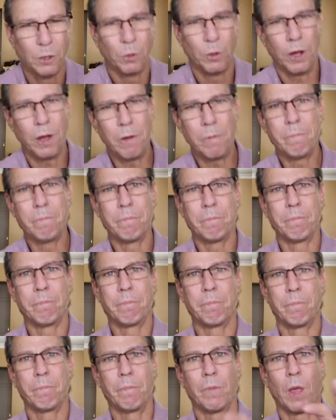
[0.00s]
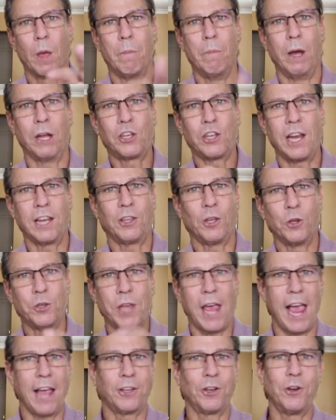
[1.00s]
Well, much like
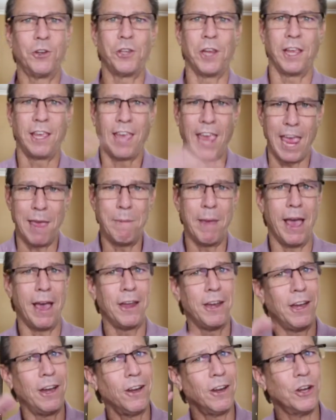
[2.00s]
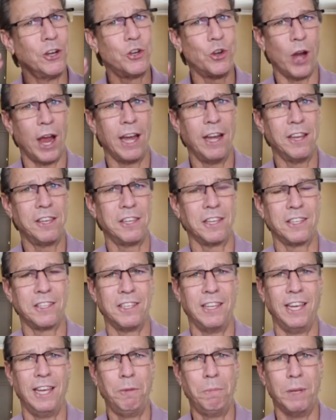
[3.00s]
those actors that came out here and tried to
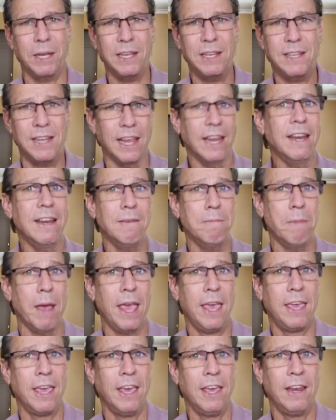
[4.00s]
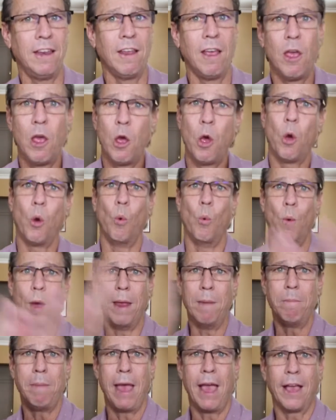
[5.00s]
succeed but didn't make it,
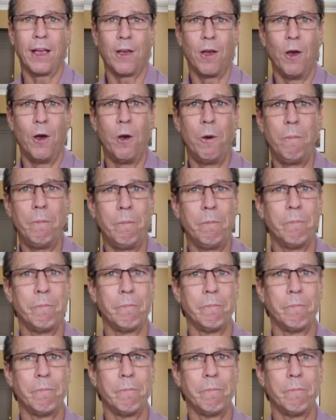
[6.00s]
went back home,